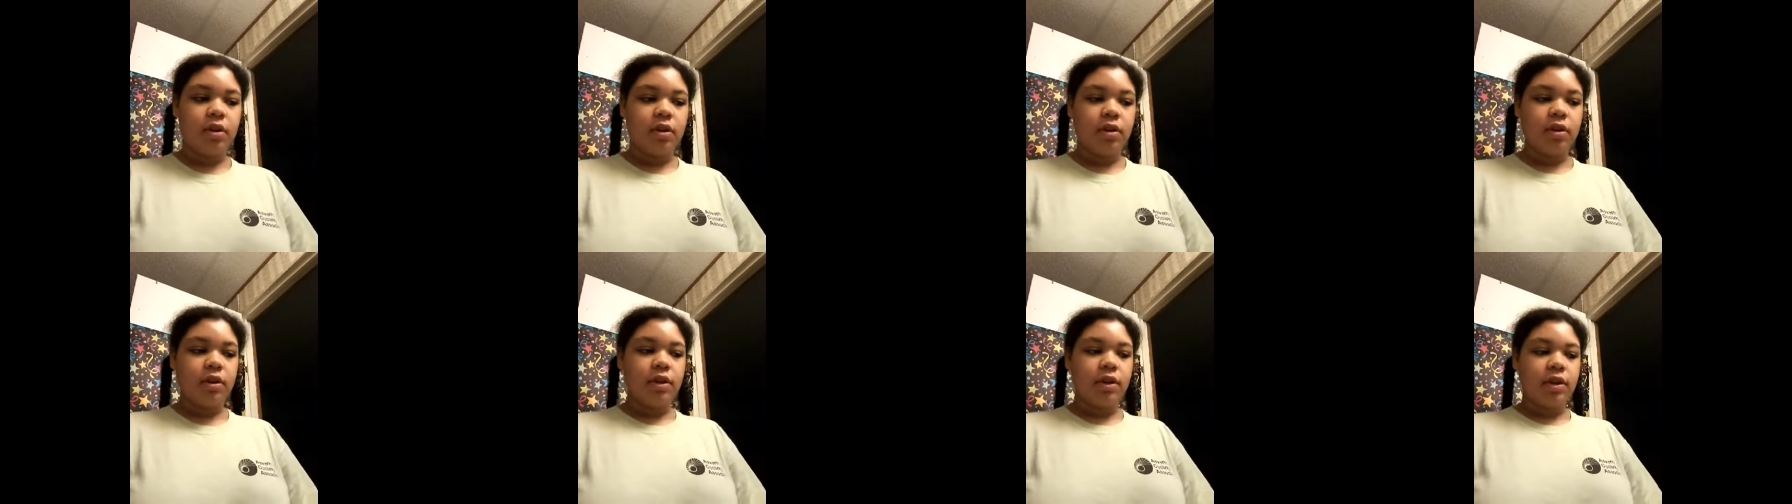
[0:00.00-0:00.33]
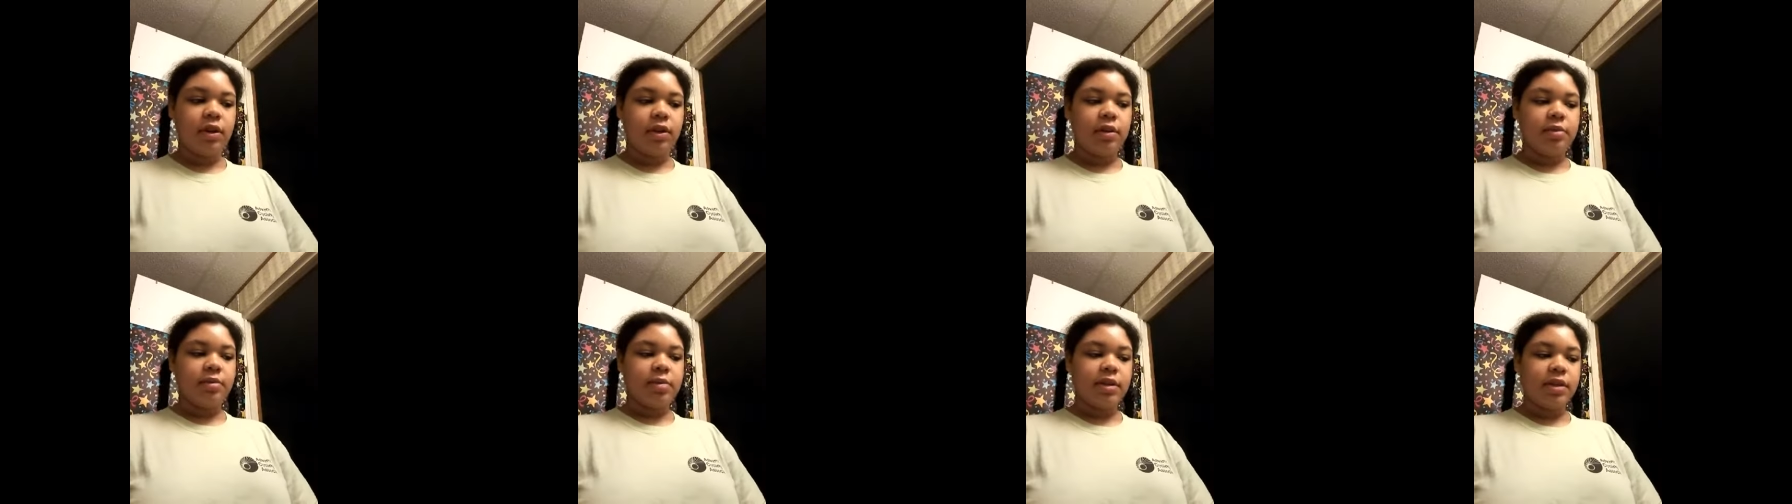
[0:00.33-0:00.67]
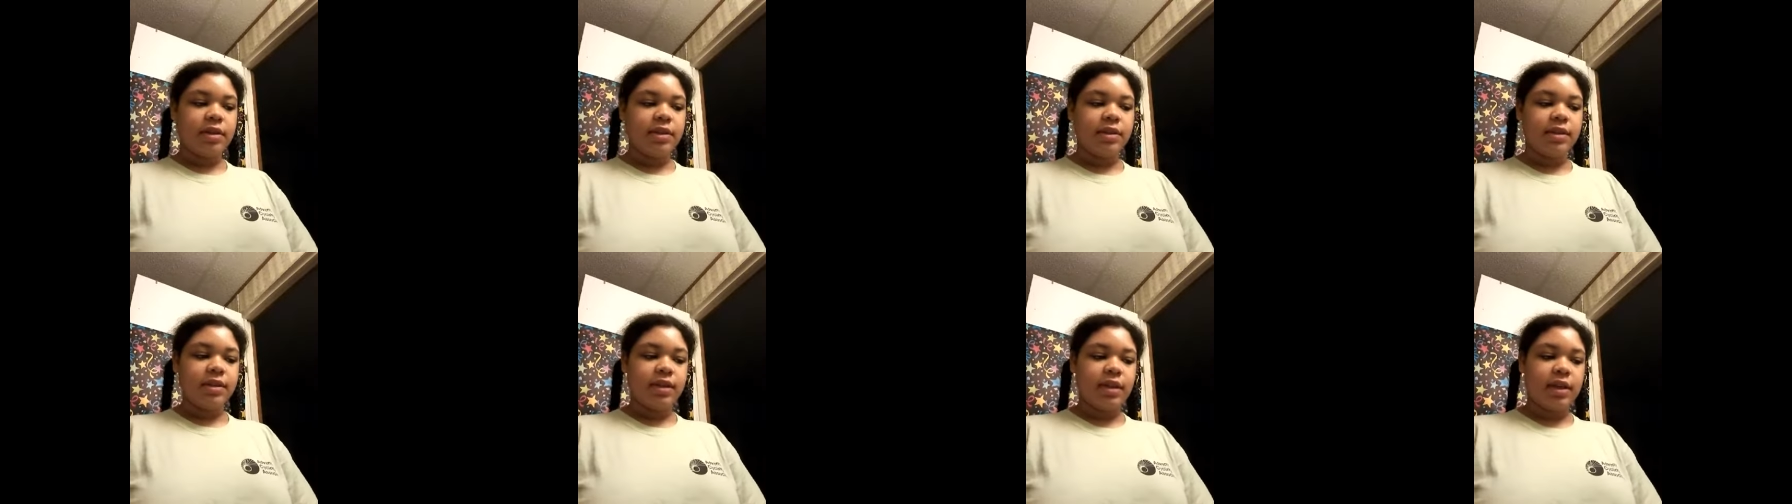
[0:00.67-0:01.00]
like my
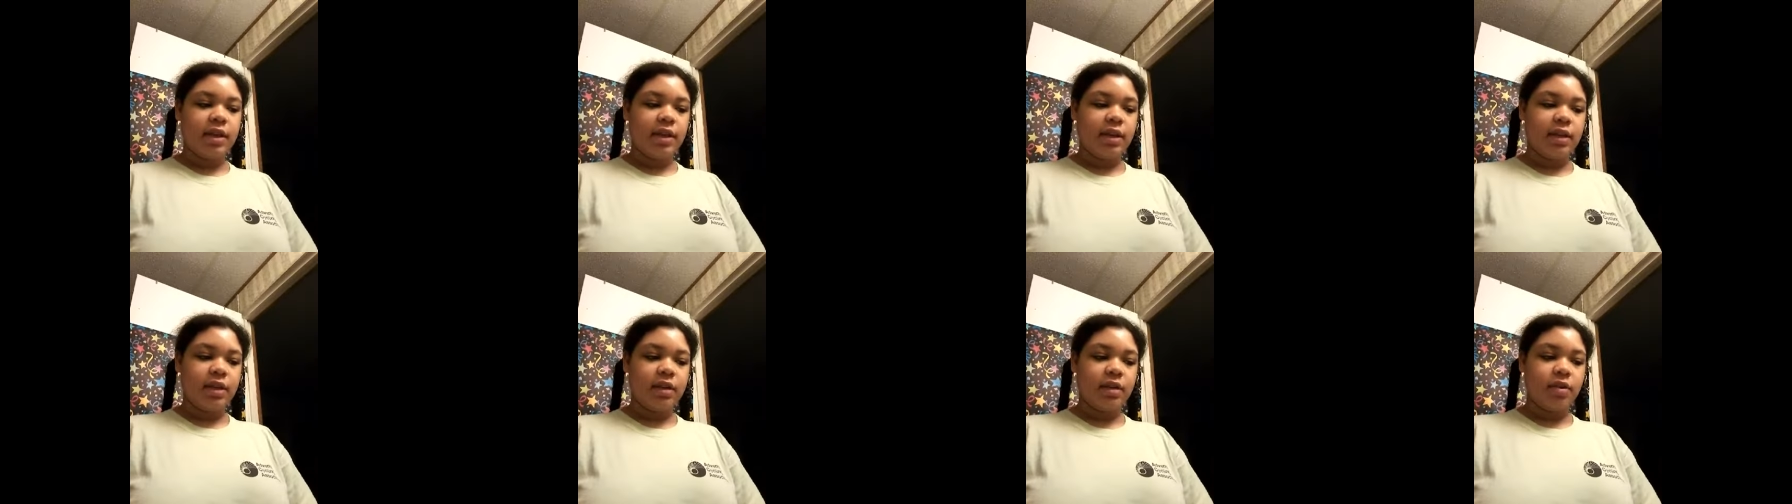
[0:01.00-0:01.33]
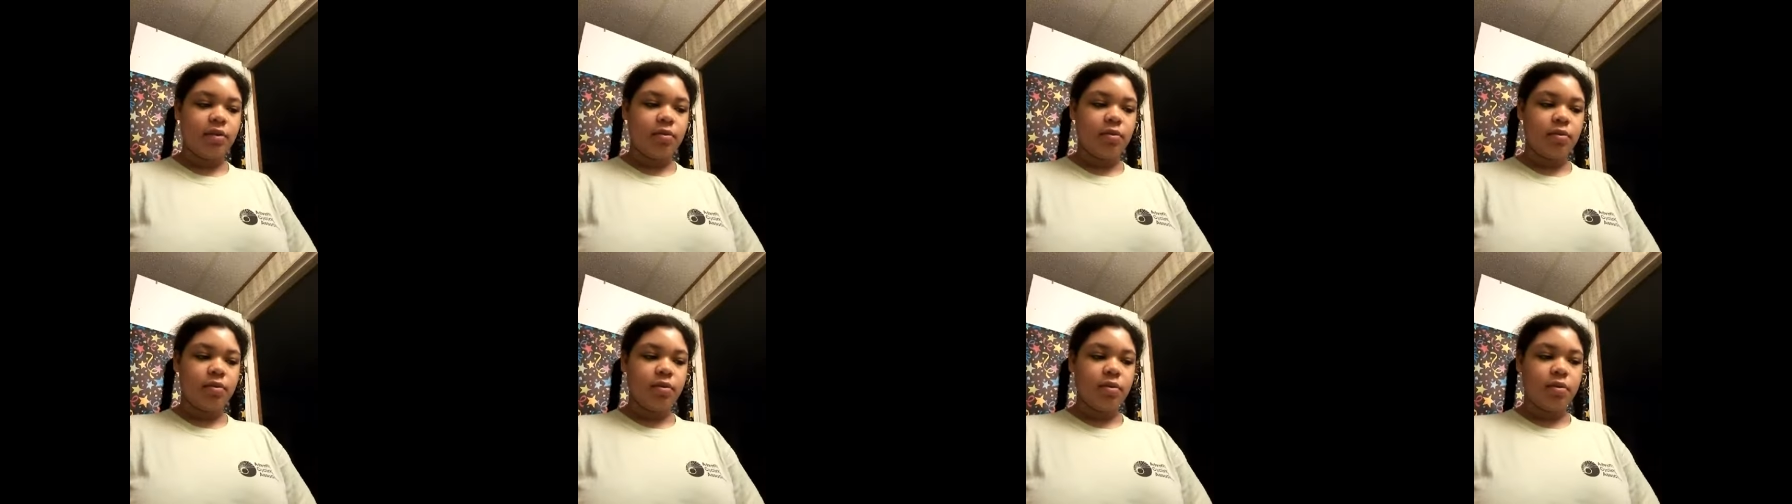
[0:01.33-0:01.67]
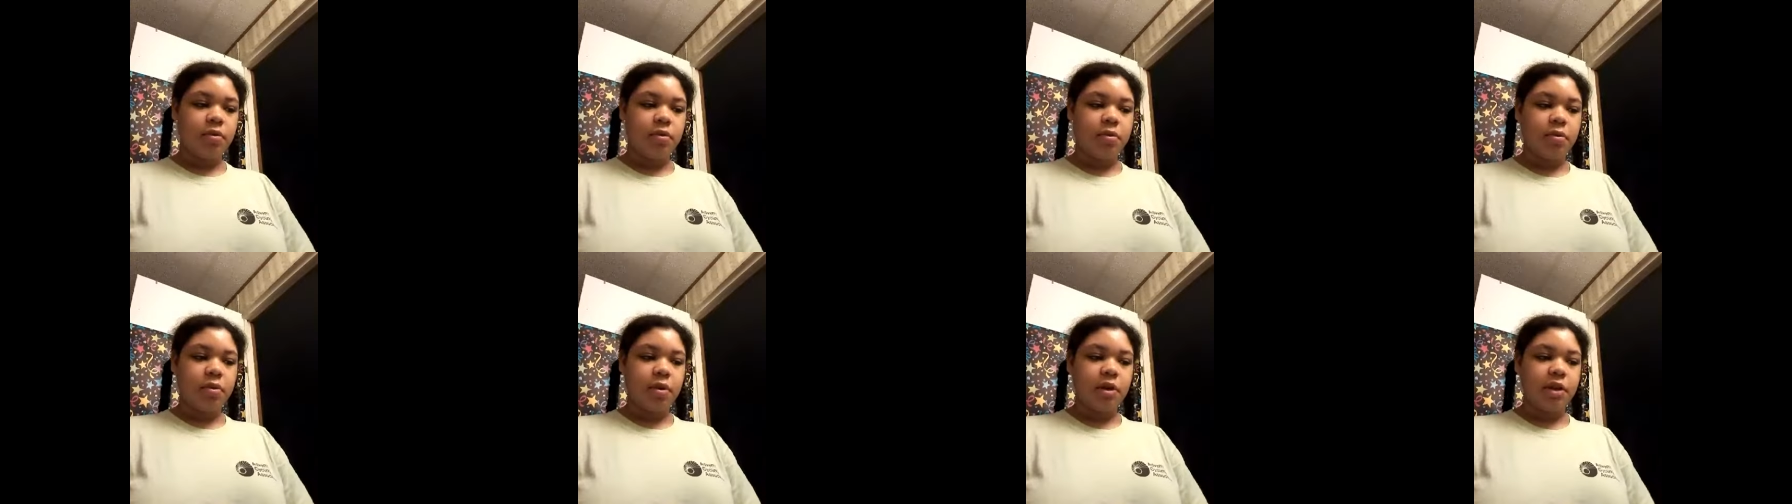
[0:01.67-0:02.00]
skin
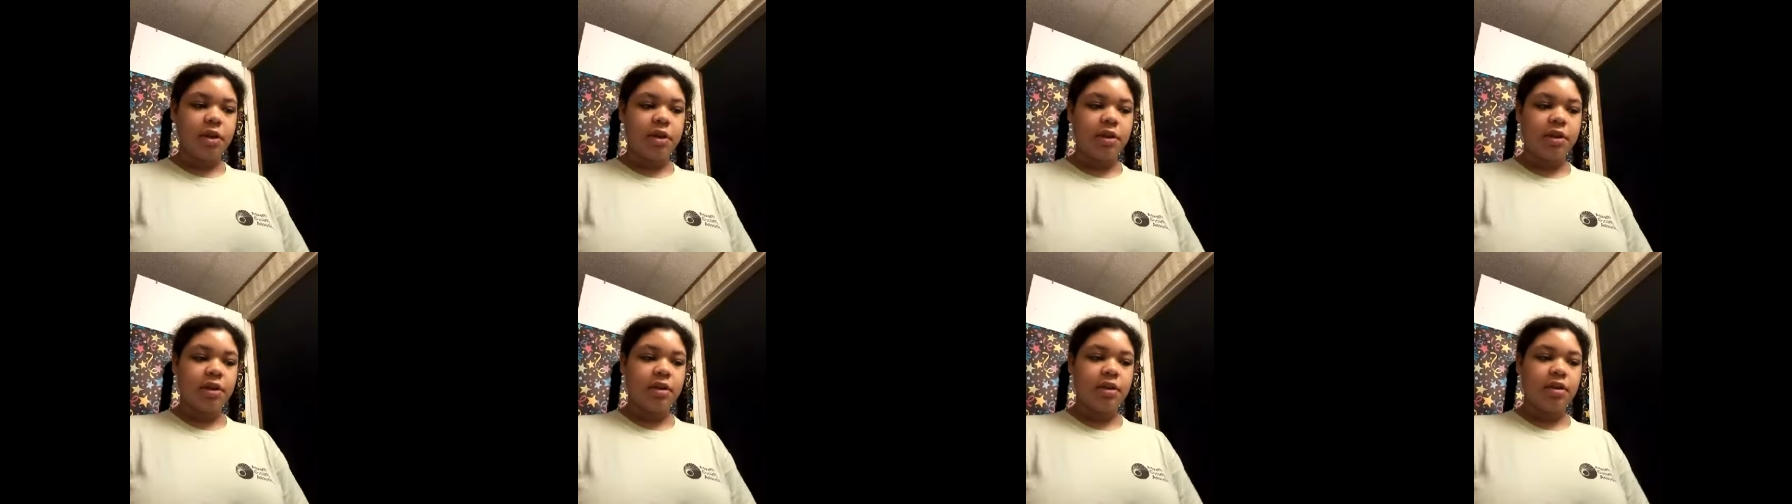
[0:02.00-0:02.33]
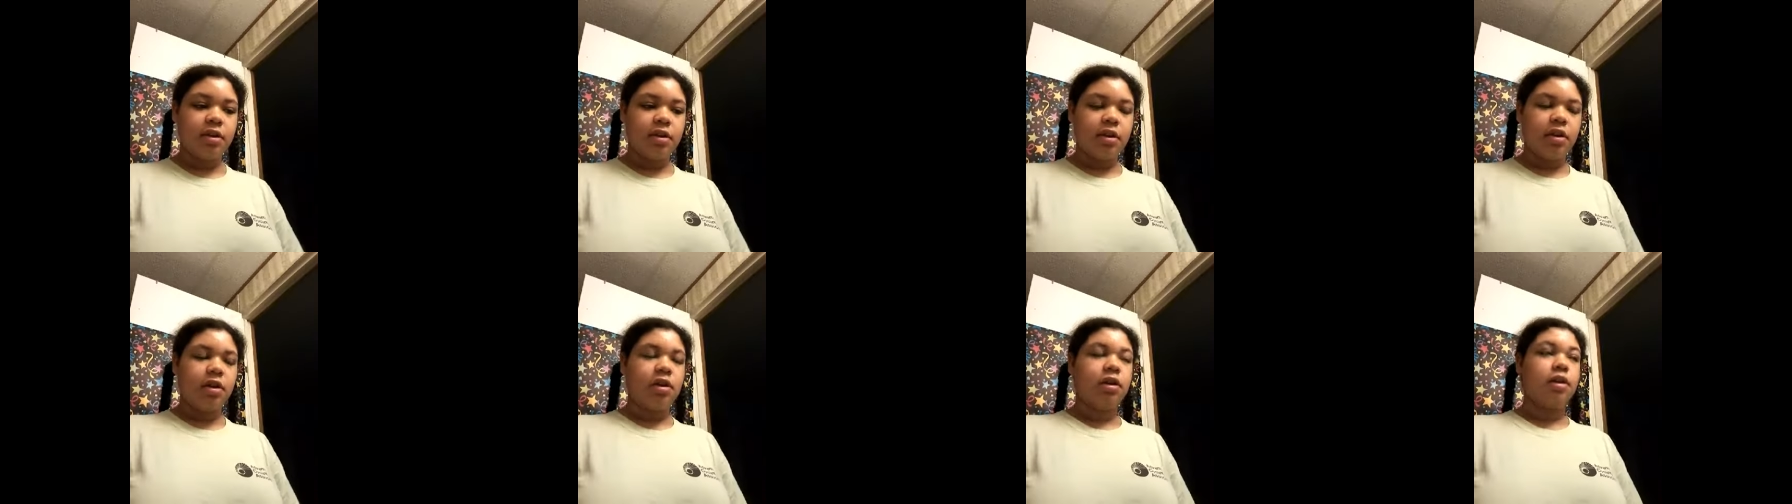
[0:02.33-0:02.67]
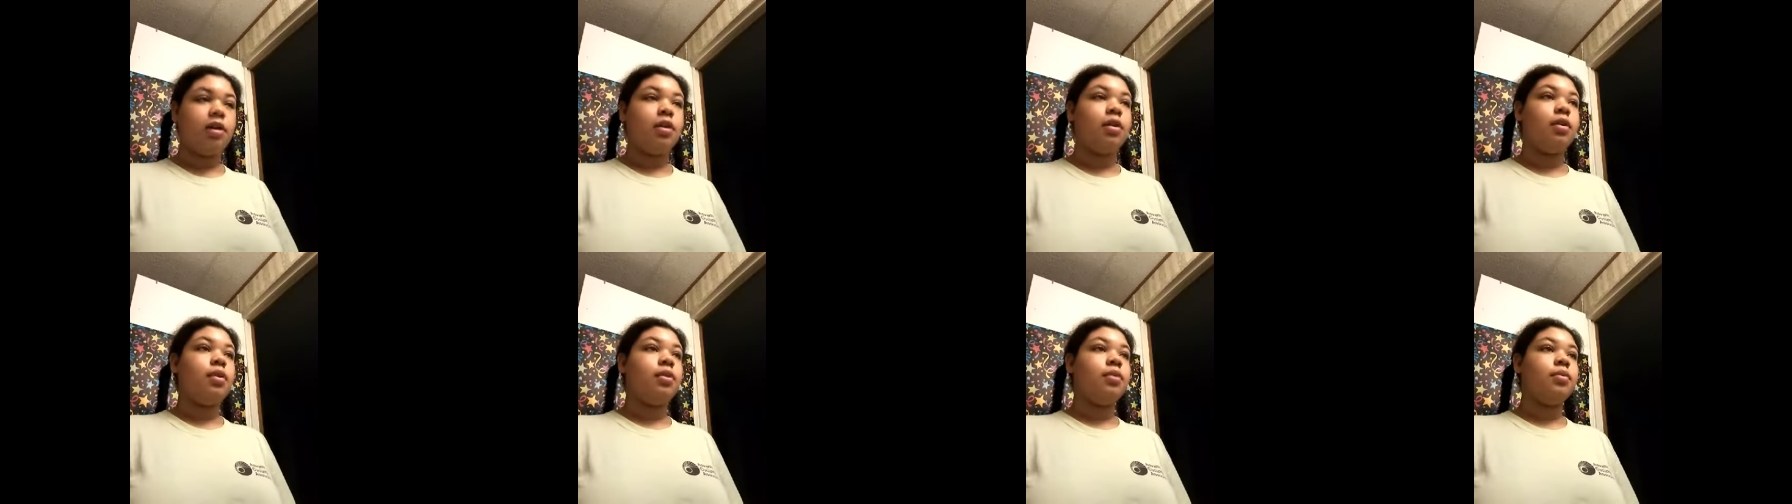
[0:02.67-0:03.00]
with,
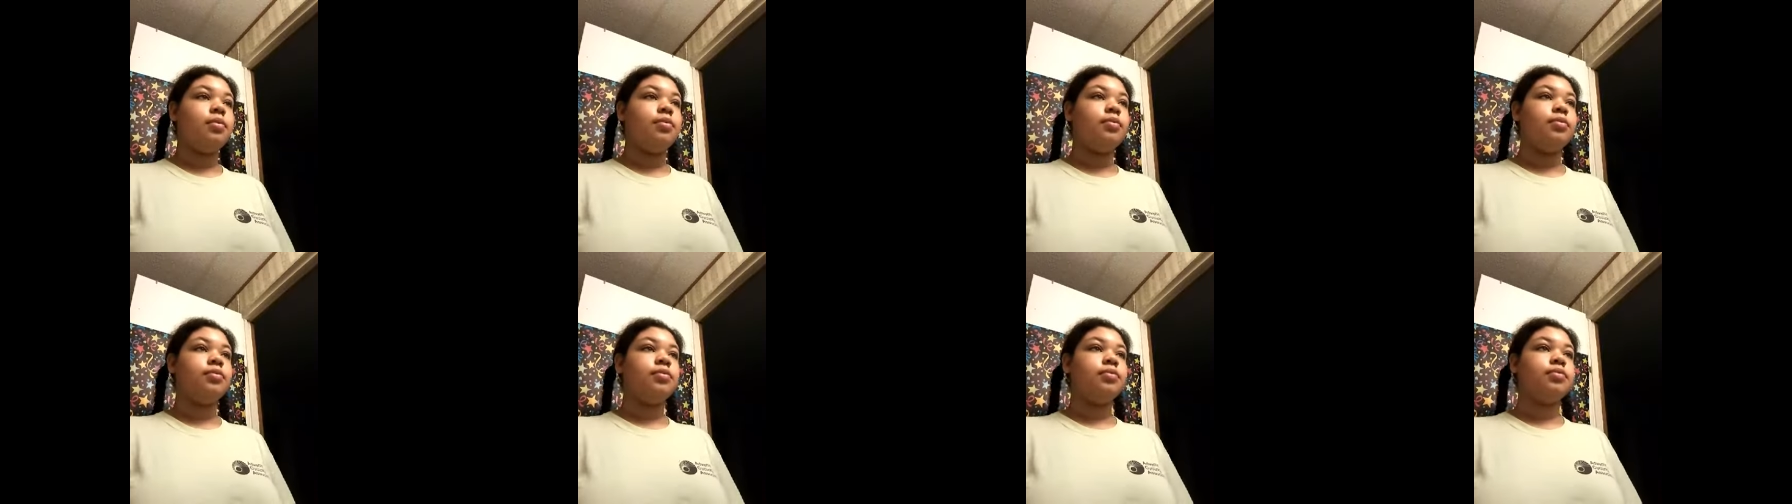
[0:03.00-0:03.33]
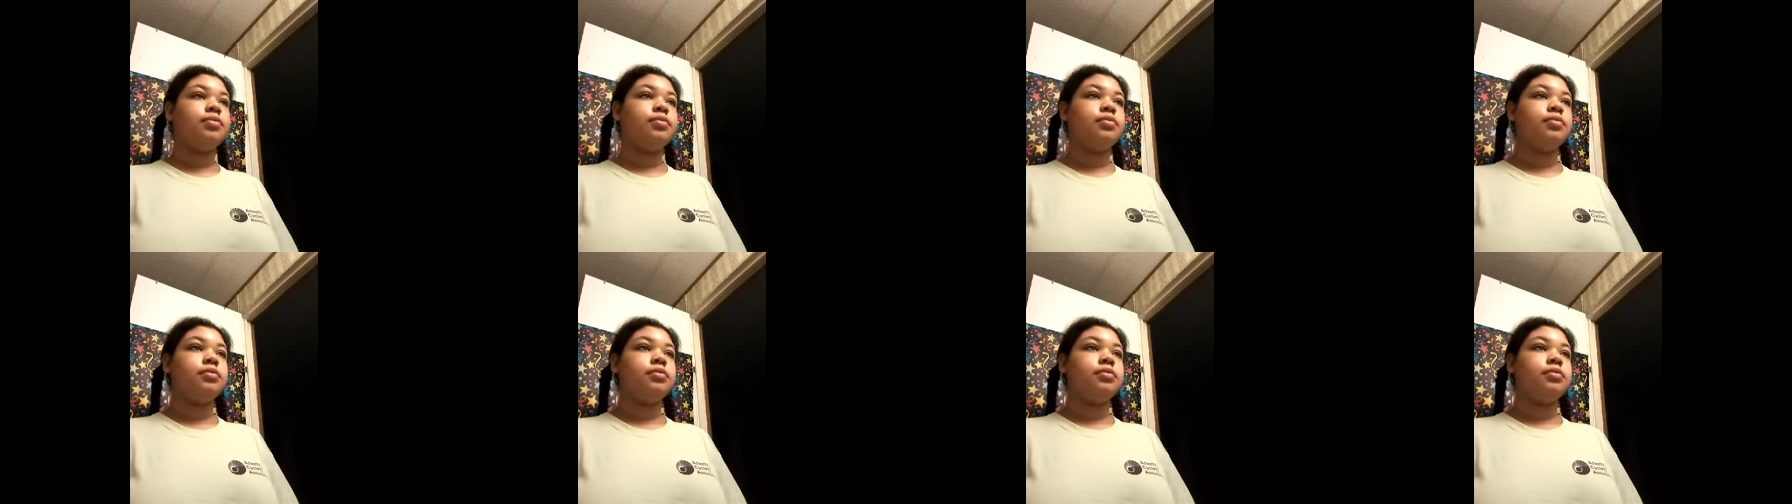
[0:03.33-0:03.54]
um,